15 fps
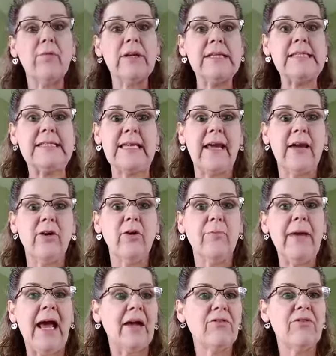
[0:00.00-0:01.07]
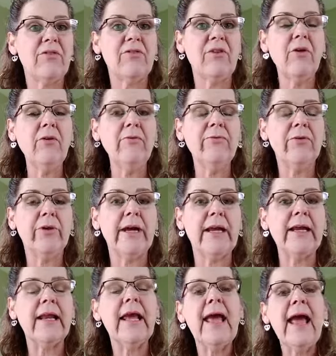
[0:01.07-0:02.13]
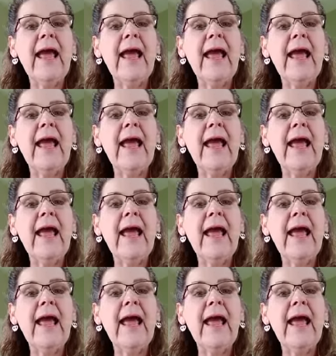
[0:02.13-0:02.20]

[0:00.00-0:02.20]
when a scanner passes over it,